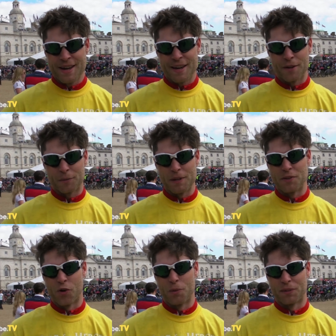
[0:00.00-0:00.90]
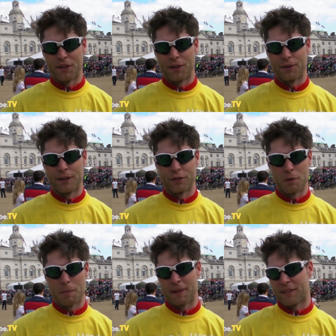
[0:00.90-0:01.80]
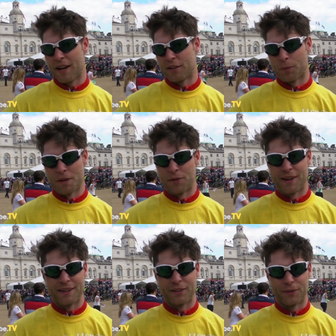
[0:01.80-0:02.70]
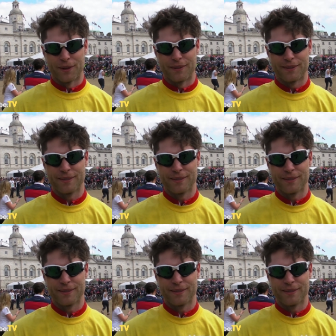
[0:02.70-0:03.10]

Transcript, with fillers: you know, it's been enjoyable still, and some of the best days when it rains as well.